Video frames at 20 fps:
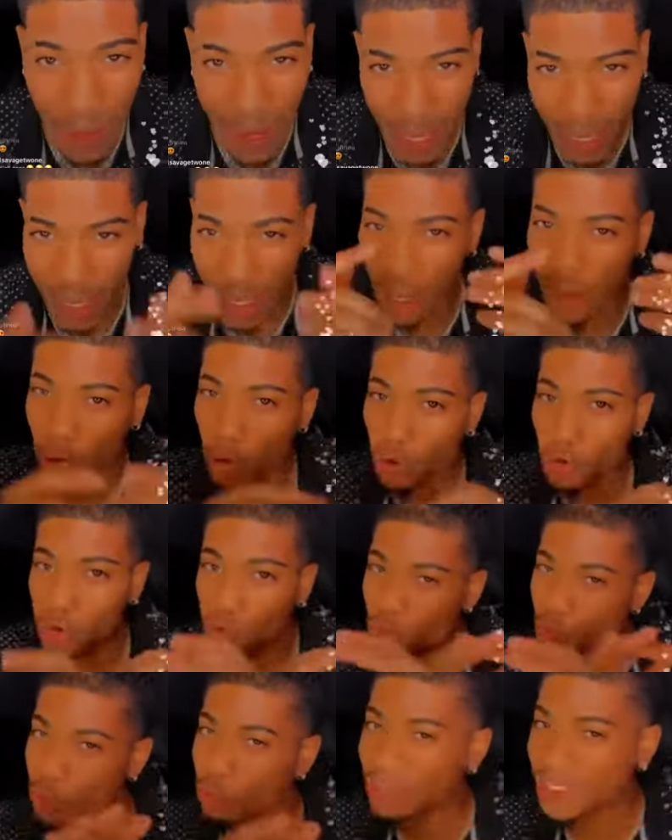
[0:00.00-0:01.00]
Alright,
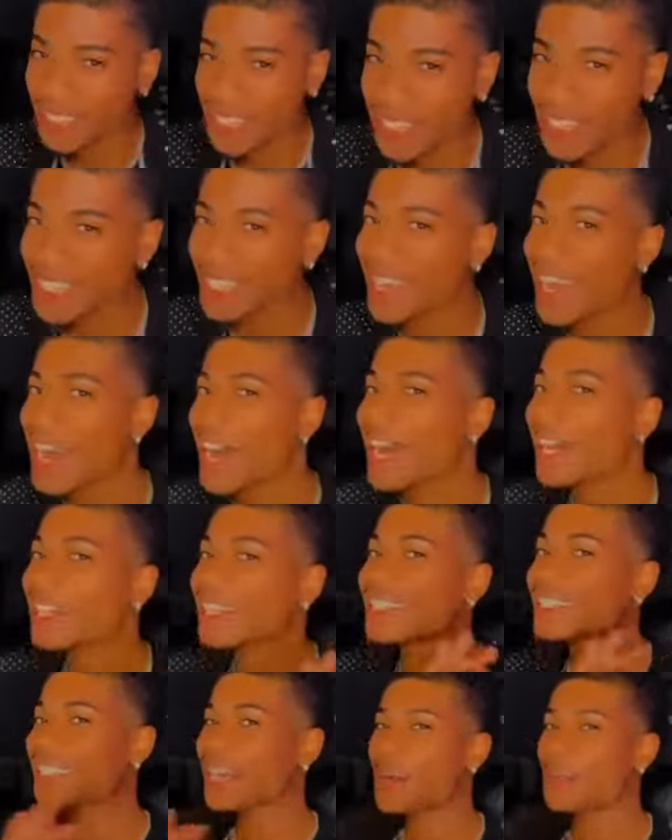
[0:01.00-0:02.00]
I'ma do another
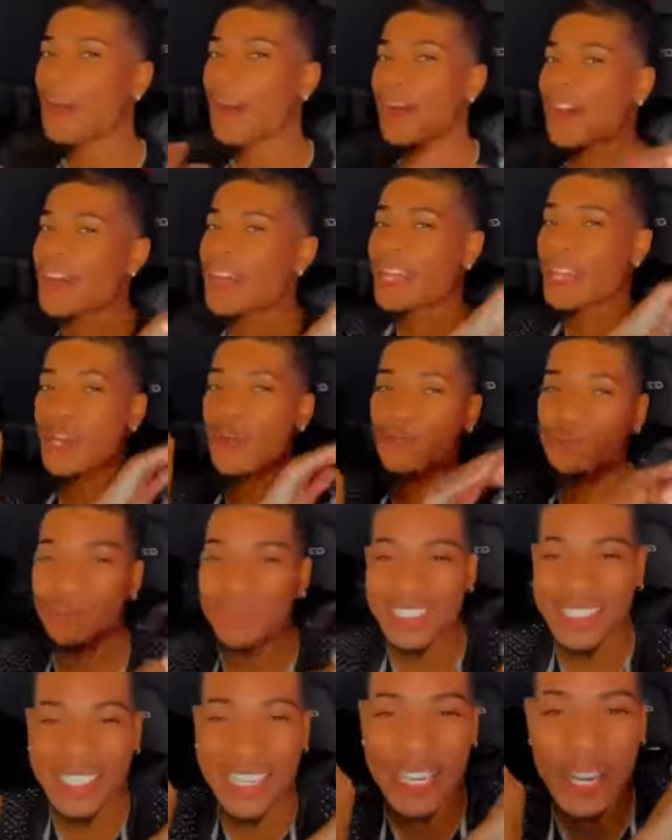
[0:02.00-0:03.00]
routine for y'all. I got a
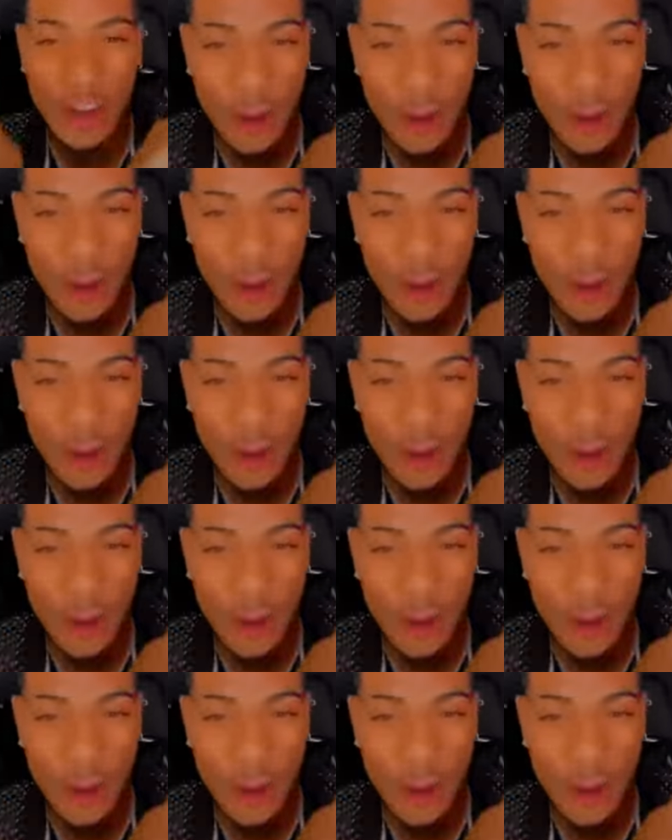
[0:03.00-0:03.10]
whole new